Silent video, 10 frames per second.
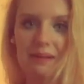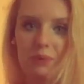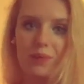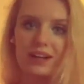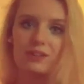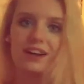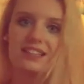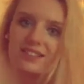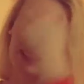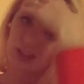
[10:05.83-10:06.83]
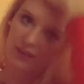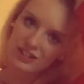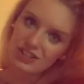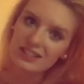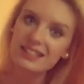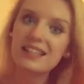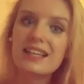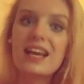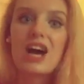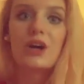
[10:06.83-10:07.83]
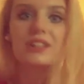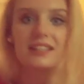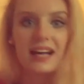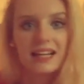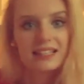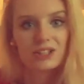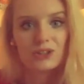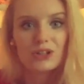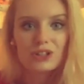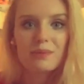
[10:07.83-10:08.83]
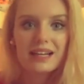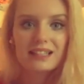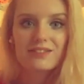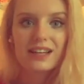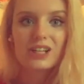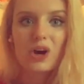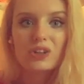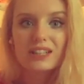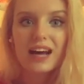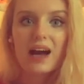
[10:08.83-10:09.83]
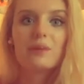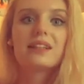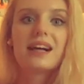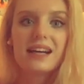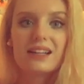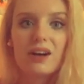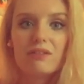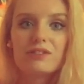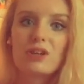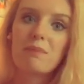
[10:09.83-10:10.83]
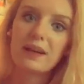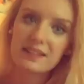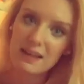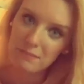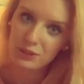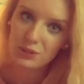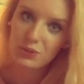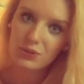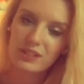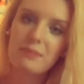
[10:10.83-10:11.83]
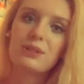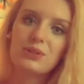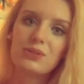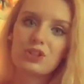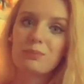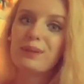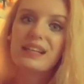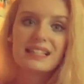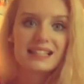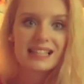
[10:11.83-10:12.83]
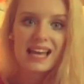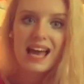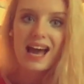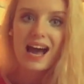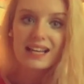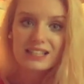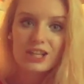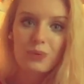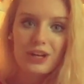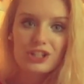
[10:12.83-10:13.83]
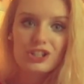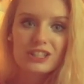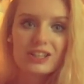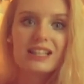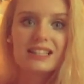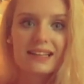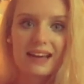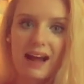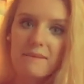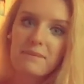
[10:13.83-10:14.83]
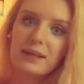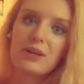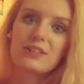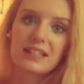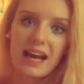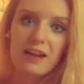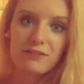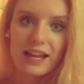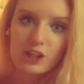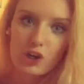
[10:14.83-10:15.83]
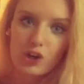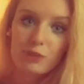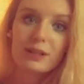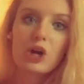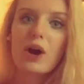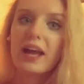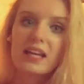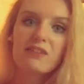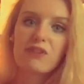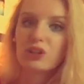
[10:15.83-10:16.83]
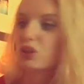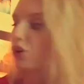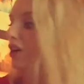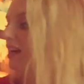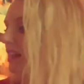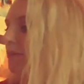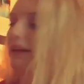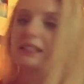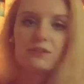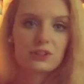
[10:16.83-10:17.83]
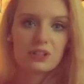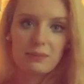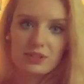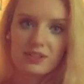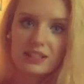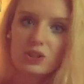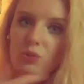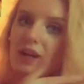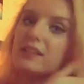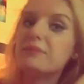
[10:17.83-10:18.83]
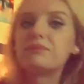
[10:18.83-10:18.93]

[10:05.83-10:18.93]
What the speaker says: number 1 of answering the questions. Okay guys, not to make it very long, I will cut it off, so part number 2 gonna be soon. So please ask questions on Instagram, below skyflygirl, below any photo, better if it's gonna be the recent one.